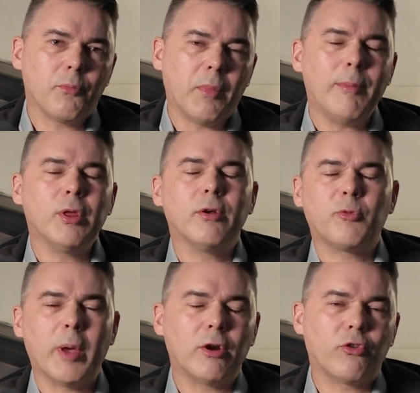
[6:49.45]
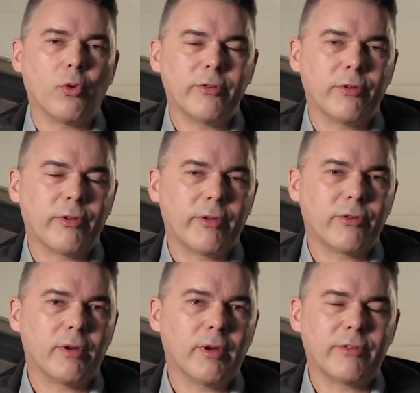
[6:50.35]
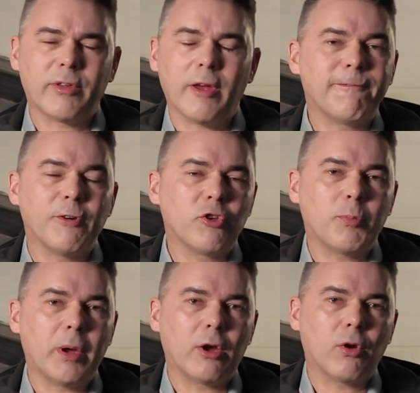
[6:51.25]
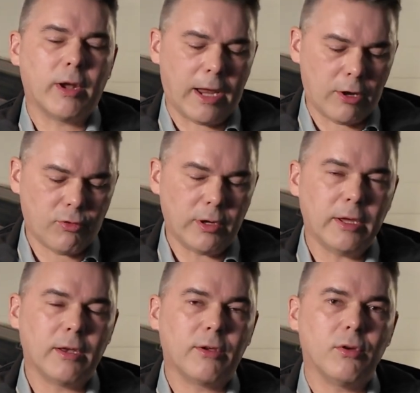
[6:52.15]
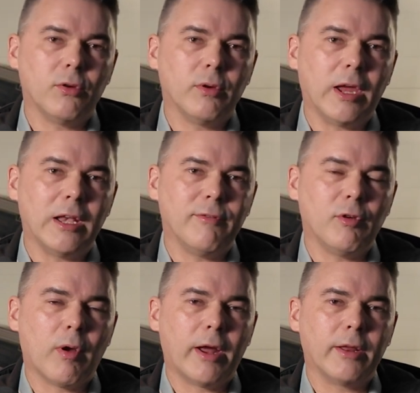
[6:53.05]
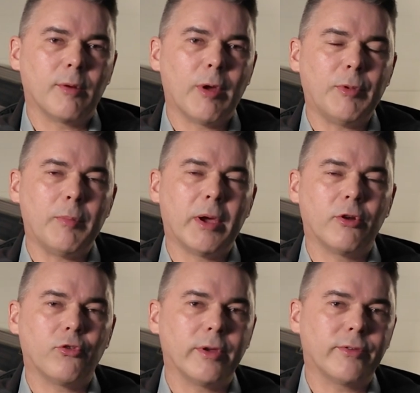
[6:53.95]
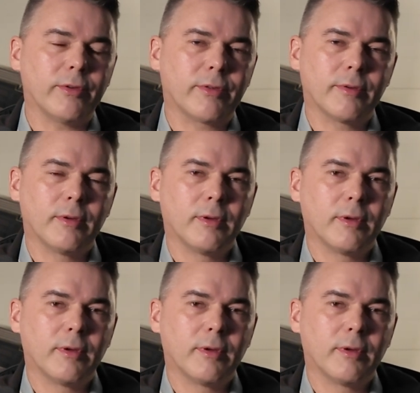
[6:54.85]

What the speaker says: maybe there's better choices as say a first bike or an entry into ADV riding. There might be better choices.